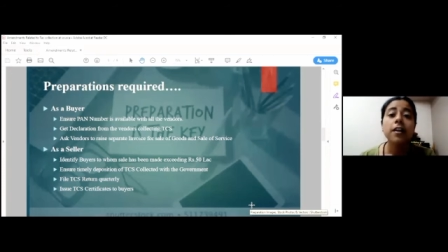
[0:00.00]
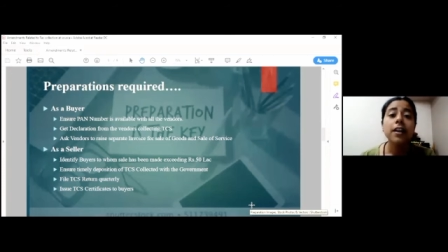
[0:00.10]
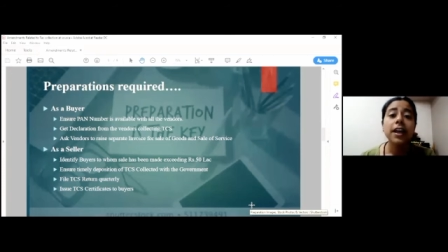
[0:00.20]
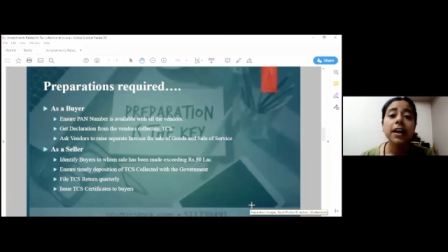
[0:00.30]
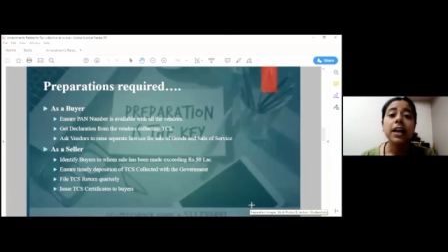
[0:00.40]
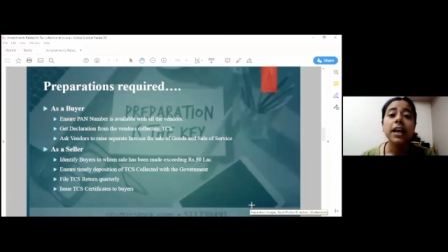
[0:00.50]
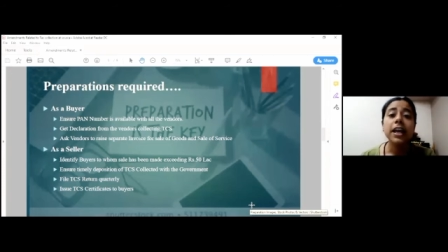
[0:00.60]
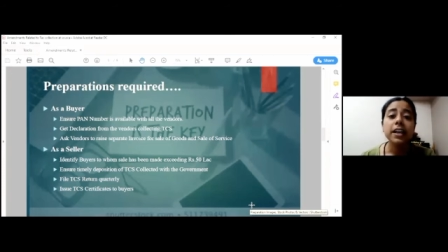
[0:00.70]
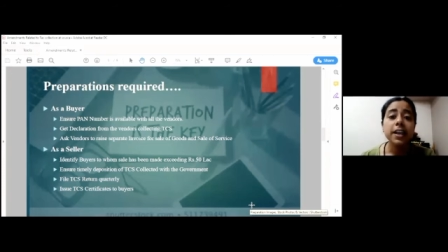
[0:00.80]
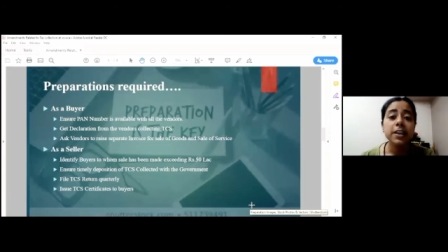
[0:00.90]
Like
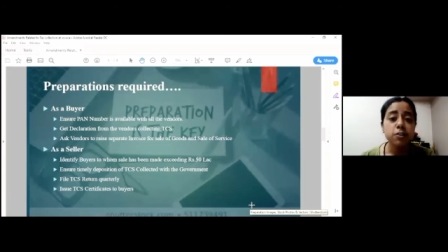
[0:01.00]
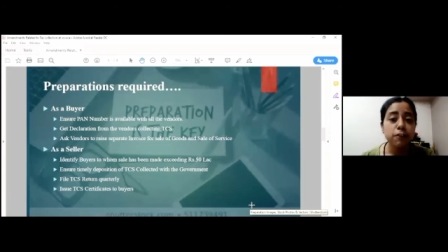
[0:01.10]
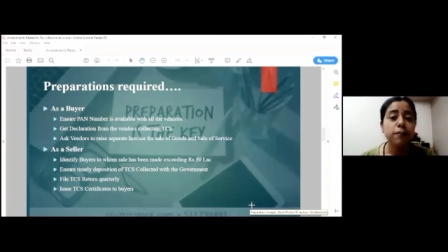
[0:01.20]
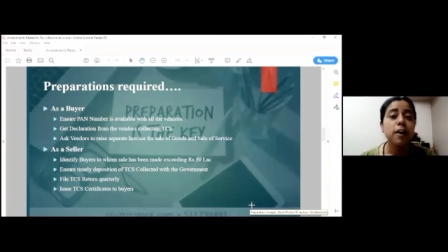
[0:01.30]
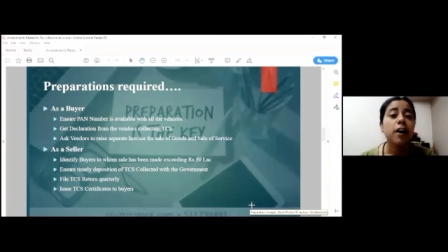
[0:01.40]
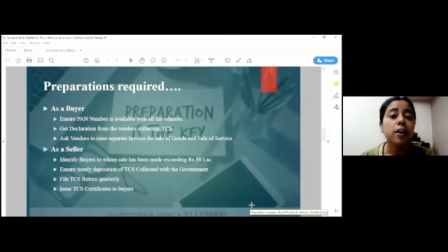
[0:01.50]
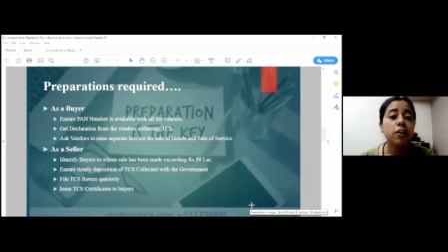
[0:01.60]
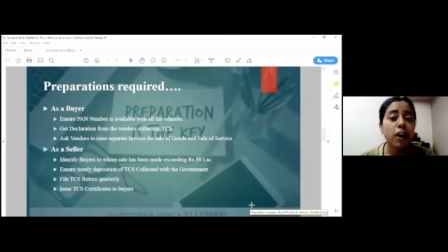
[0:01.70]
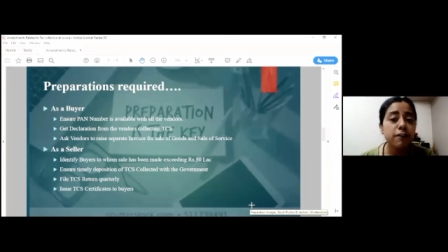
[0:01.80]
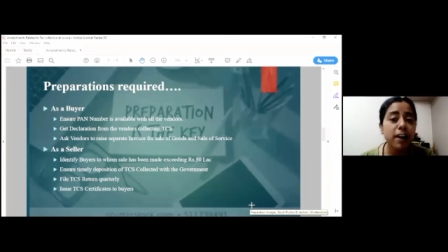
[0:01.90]
in case of
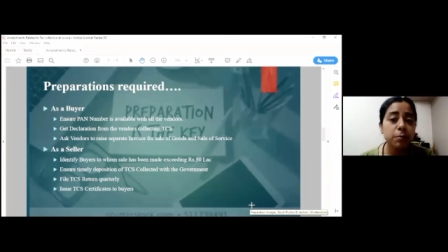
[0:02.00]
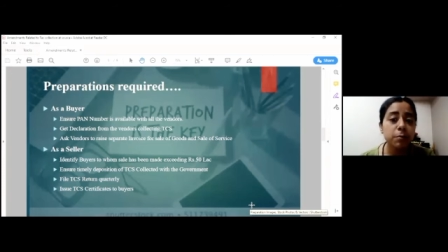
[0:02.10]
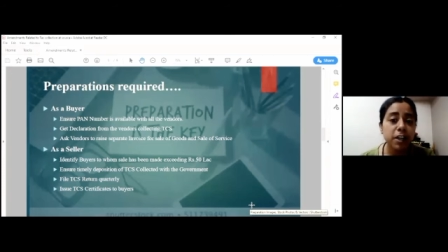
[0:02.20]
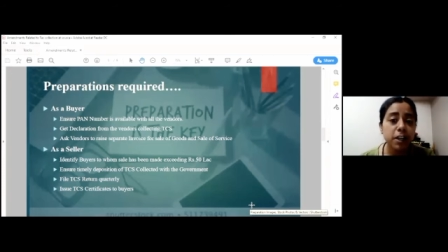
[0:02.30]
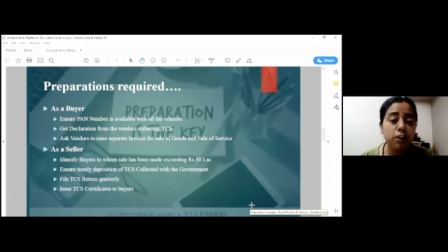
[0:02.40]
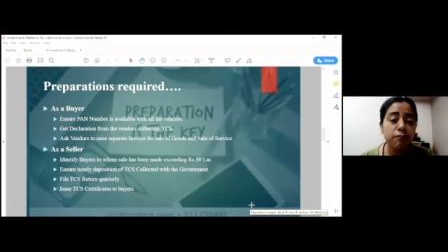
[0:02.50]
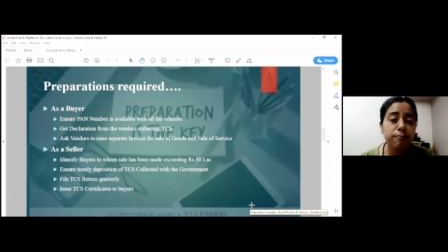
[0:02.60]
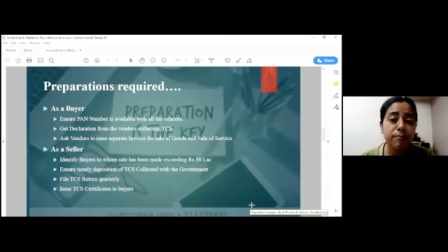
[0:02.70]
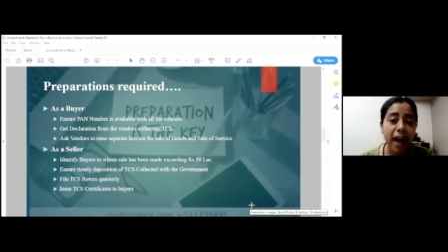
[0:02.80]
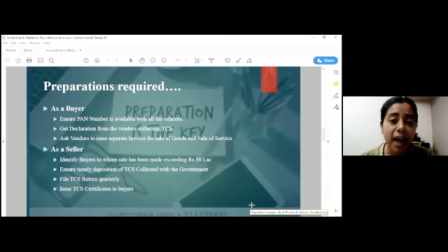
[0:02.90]
non-availability of
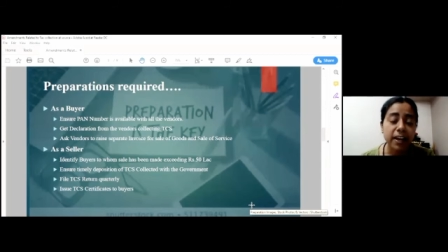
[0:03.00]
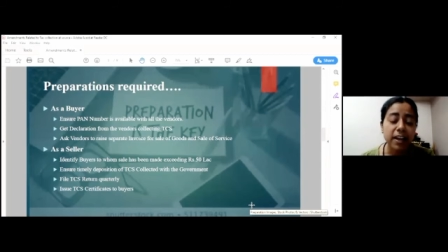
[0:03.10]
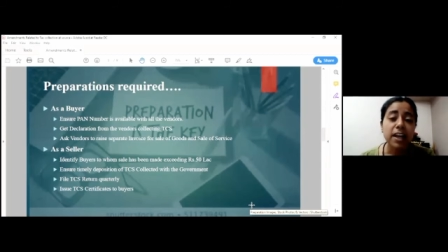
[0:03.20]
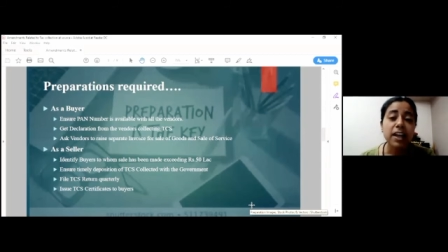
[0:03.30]
PAN,